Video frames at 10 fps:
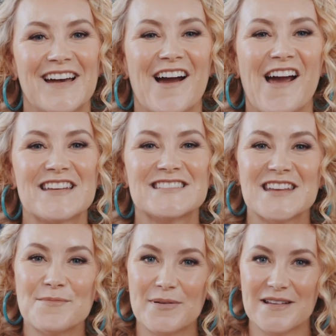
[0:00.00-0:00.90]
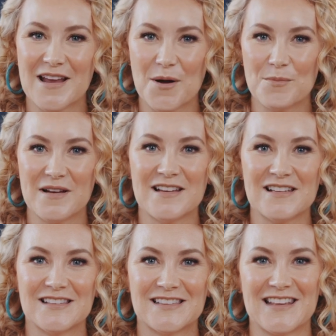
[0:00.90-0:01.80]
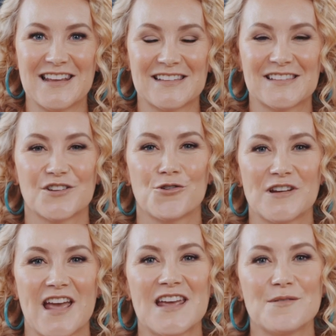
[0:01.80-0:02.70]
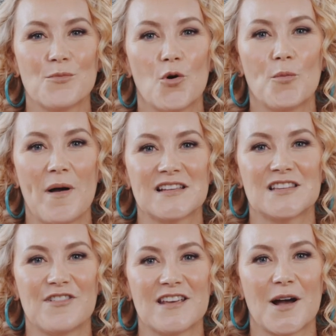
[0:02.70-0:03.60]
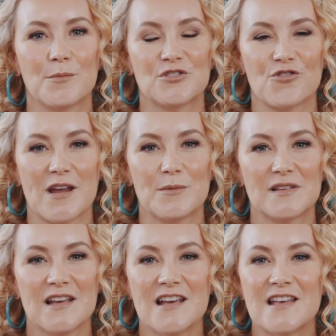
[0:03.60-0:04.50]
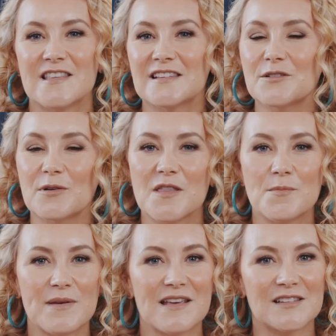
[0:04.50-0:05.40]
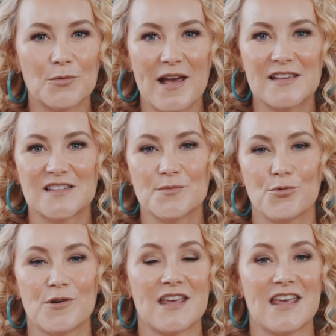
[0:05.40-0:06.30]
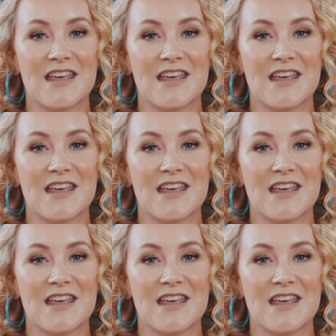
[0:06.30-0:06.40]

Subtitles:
All right, tip number 6, create more passive income streams. This is one of the biggest ways to bring